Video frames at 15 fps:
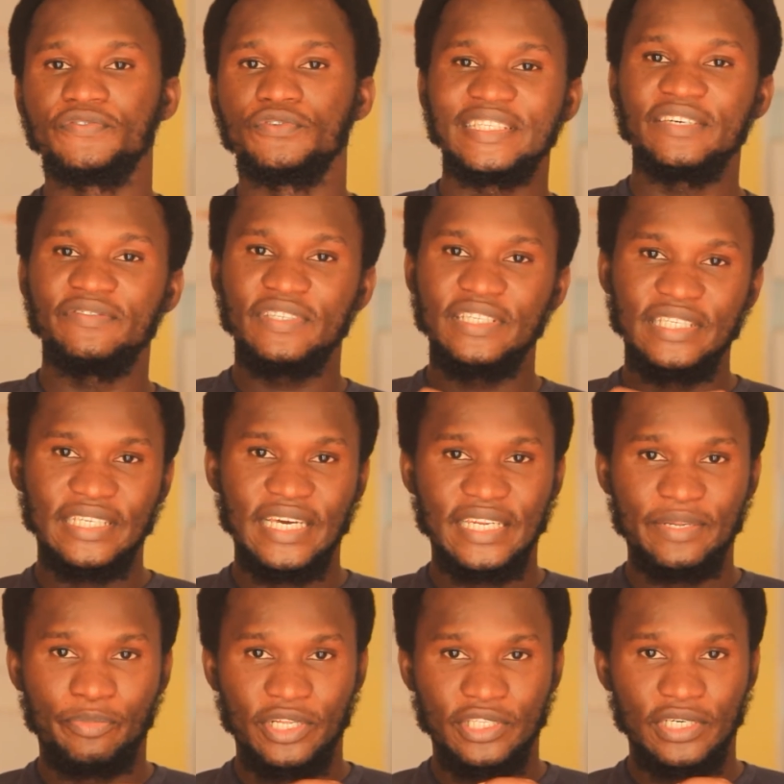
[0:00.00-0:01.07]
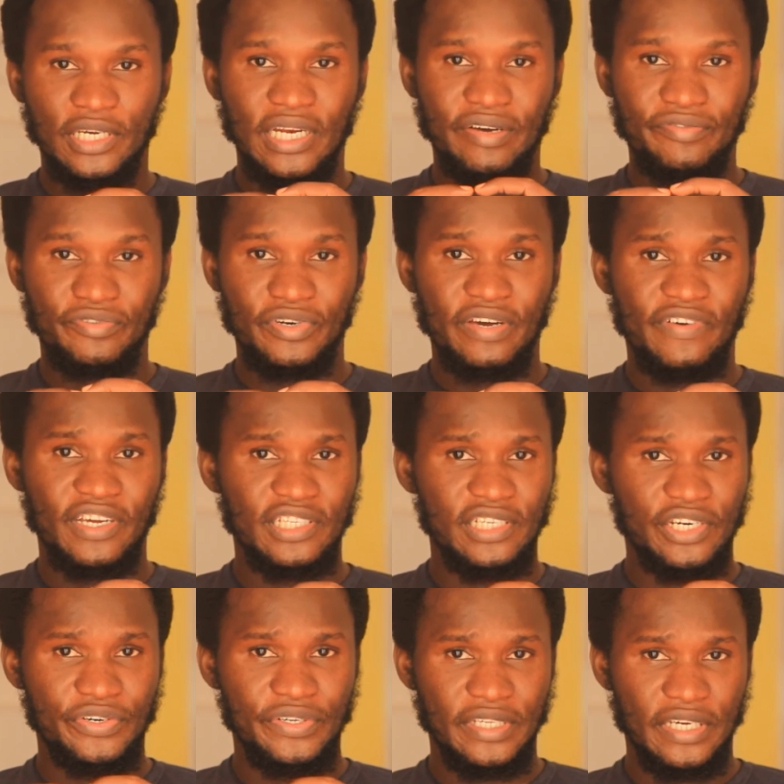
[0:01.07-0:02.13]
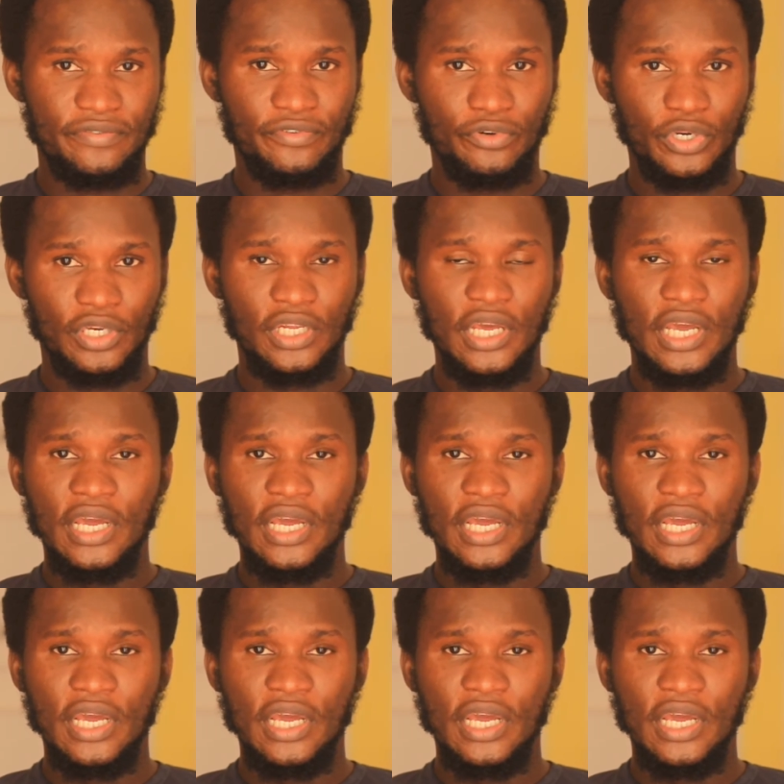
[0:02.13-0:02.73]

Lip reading: save it inside the particular folder I've actually created for it.